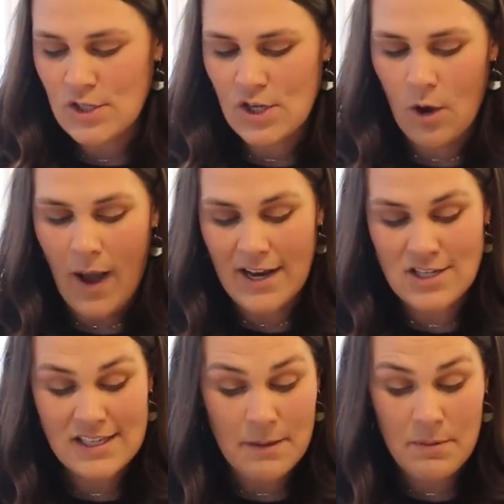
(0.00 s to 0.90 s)
So I
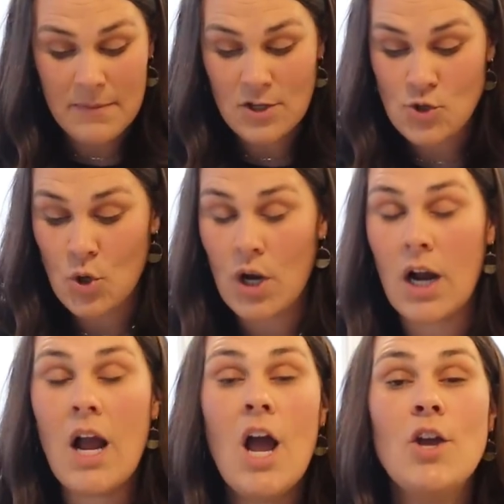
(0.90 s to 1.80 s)
just keep them in the
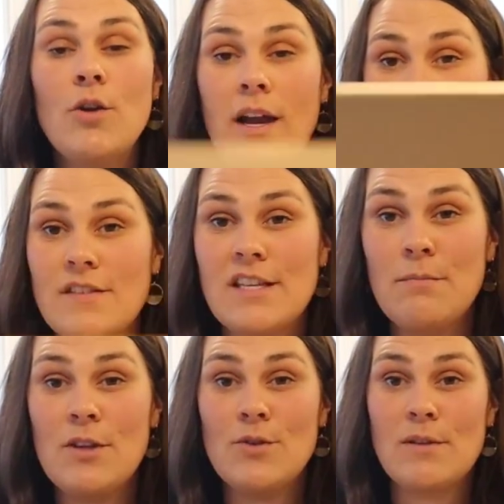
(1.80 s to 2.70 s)
drawer. You guys have
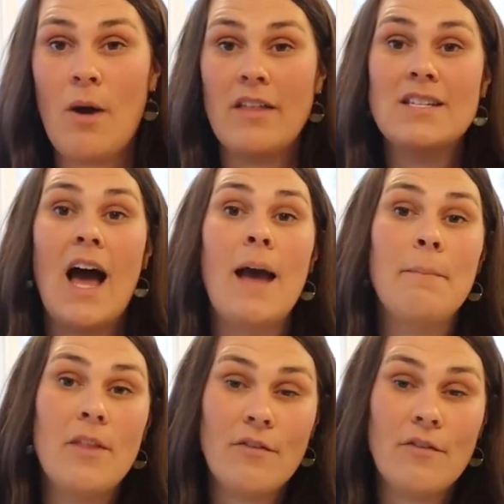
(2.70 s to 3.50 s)
seen me use them all the time.